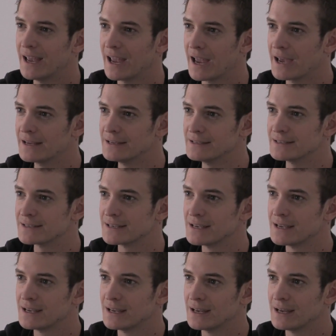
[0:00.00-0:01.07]
And
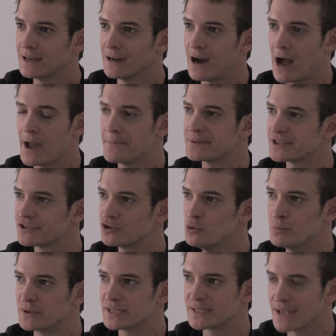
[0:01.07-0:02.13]
I'm
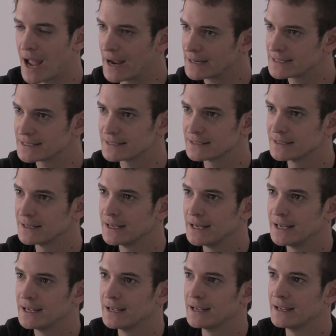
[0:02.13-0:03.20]
super psyched.
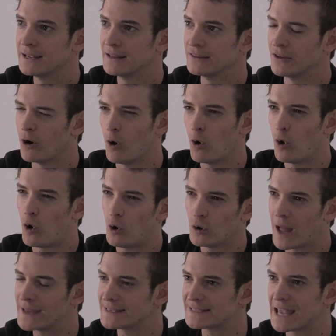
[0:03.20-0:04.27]
The
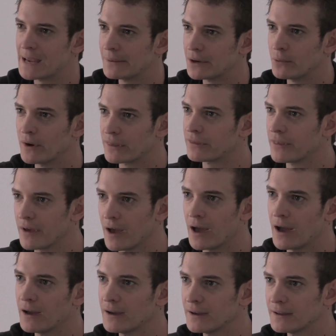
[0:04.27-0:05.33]
whole lightsaber with
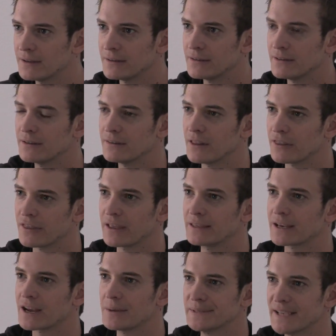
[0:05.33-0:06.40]
the
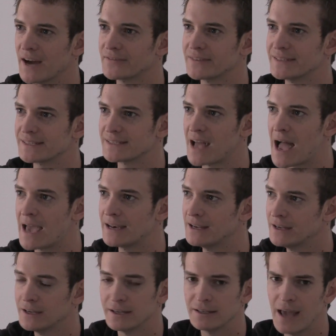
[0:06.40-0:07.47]
thing that comes off to the
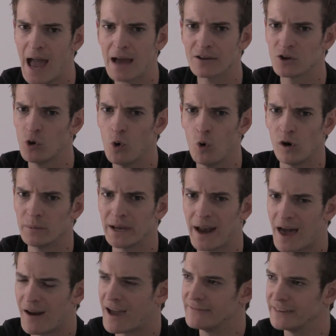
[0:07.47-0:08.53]
side. Yeah, cool. I
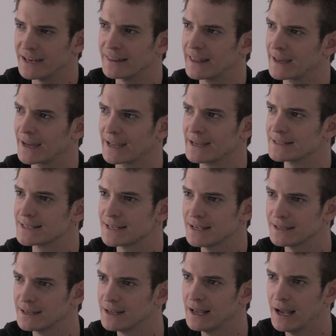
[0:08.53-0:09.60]
mean, I don't have anything against
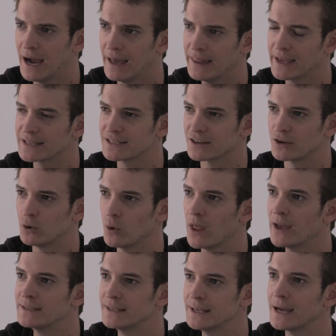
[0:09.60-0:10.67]
it. I think it's a
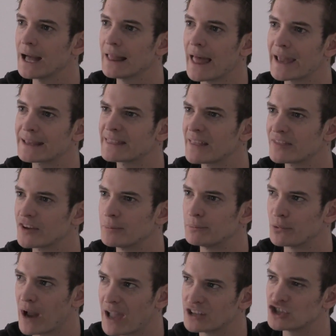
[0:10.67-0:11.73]
cool idea. I like that they're
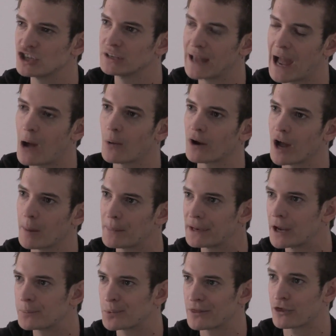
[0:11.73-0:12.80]
branching out and
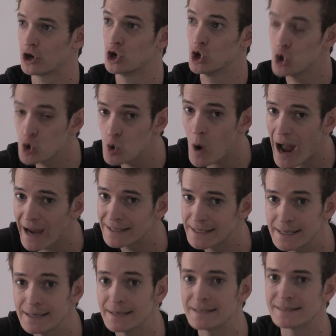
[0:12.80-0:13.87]
coming up with new
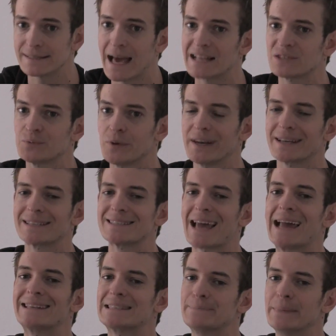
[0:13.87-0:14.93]
ideas. That's what
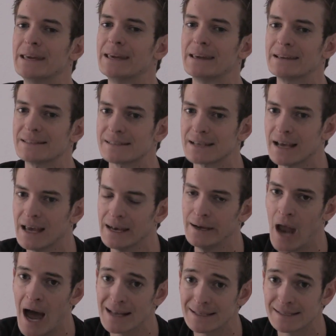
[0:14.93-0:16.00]
excites me, is
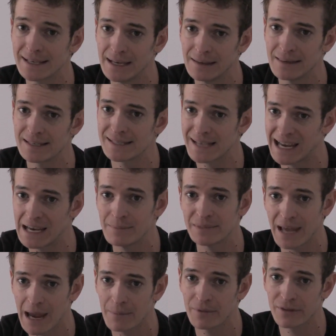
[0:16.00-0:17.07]
not seeing the
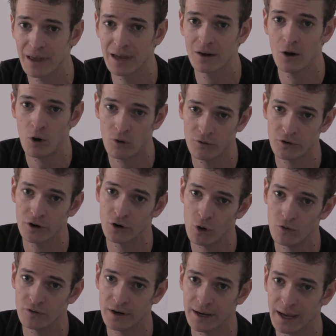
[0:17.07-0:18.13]
same damn thing over and
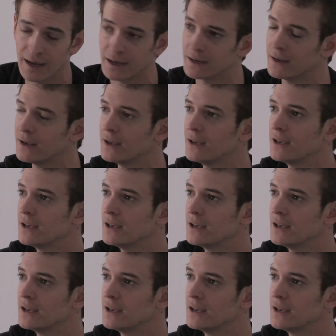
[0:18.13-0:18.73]
over again.